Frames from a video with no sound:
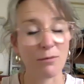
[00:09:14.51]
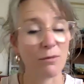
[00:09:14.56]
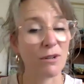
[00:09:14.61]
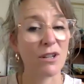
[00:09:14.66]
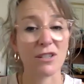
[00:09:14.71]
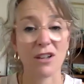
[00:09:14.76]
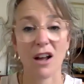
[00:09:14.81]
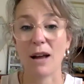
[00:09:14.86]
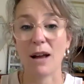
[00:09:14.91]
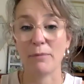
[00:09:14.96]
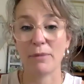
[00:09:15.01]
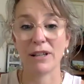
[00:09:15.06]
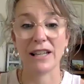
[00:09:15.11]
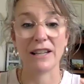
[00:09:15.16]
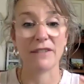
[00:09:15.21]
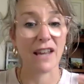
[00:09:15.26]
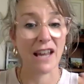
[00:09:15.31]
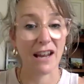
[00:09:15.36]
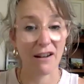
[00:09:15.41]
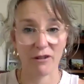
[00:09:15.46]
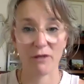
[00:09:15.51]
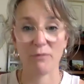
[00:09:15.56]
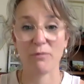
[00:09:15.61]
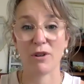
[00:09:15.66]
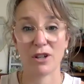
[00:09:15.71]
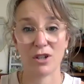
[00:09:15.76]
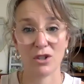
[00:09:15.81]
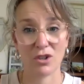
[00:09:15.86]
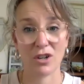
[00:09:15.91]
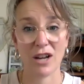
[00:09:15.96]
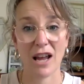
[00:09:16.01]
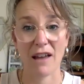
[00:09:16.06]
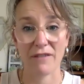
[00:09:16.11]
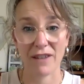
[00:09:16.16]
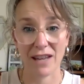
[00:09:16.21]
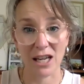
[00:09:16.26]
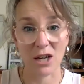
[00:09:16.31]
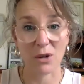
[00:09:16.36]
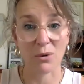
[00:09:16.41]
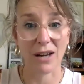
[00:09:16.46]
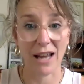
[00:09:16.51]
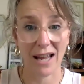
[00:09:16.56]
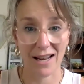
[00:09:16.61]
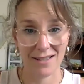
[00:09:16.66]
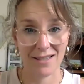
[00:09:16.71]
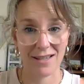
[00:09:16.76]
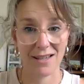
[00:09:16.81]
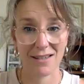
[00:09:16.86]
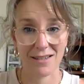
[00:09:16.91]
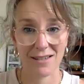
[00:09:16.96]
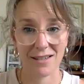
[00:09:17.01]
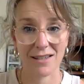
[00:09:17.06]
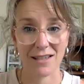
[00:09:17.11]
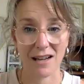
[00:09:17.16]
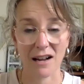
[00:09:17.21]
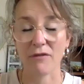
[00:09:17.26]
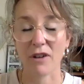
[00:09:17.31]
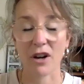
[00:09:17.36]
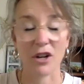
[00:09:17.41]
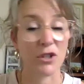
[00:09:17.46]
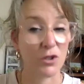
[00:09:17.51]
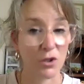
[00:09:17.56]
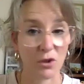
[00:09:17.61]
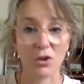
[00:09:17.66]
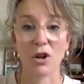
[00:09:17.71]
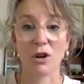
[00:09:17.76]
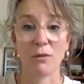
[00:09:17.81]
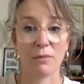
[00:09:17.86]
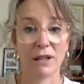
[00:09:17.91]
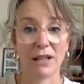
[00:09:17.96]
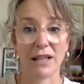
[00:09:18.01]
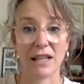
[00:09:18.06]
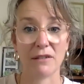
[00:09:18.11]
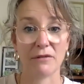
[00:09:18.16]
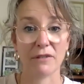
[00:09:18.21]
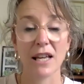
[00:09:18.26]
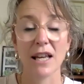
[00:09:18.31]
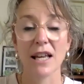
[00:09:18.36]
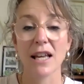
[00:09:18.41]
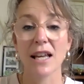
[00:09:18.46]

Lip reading: because I believe everybody should have equal access to stuff. I do not believe